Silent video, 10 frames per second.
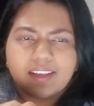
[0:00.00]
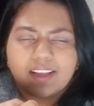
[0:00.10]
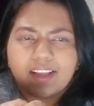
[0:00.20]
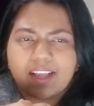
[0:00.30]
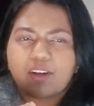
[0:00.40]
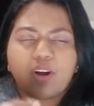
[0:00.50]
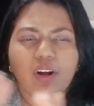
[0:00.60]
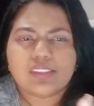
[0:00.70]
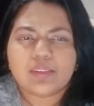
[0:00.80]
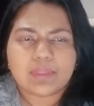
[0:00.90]
I
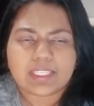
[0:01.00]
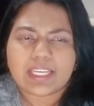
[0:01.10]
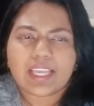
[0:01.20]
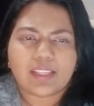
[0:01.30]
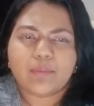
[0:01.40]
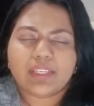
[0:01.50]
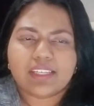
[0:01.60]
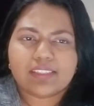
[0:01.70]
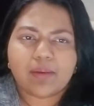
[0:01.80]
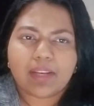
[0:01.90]
called them again,
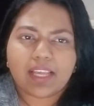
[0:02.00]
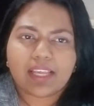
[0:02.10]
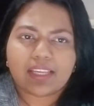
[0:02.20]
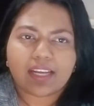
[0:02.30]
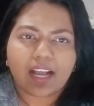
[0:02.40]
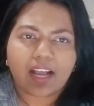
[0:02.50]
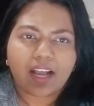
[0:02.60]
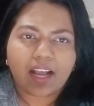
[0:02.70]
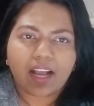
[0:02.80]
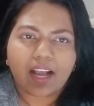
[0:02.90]
because I'm like,
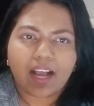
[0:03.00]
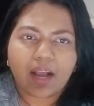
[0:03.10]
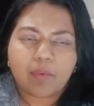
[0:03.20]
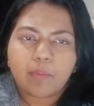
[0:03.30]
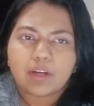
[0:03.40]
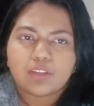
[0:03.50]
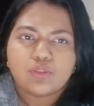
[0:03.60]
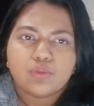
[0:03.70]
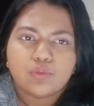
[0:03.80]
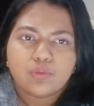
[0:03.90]
I'm about
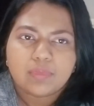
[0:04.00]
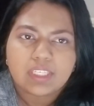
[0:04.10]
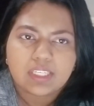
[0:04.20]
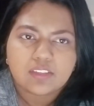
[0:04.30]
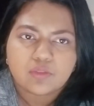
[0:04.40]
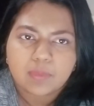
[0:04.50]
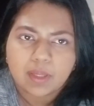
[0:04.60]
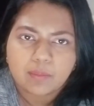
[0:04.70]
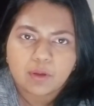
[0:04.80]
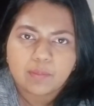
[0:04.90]
to be late to my
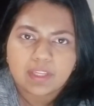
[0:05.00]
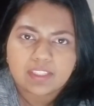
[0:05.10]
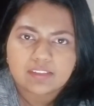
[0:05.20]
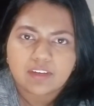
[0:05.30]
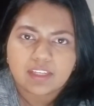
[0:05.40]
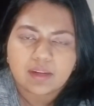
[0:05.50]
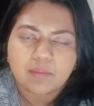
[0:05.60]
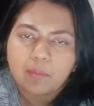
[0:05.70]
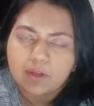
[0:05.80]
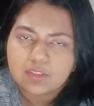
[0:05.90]
appointment, right? I'm
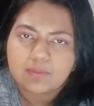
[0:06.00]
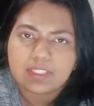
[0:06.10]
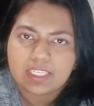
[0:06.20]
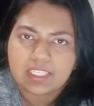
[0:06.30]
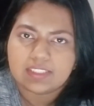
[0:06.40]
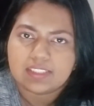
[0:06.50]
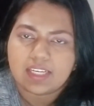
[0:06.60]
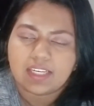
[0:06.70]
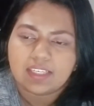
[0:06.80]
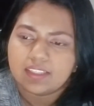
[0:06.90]
about to be late,
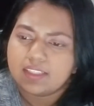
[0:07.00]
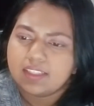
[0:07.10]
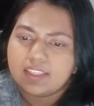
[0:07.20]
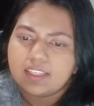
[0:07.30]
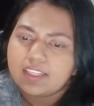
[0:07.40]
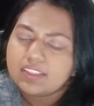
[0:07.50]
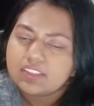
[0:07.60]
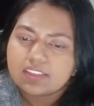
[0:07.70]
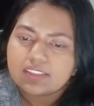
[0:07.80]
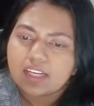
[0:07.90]
and it's
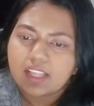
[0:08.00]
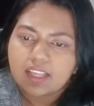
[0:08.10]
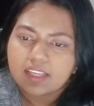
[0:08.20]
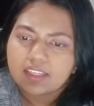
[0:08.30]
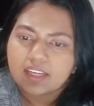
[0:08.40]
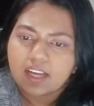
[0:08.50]
just like,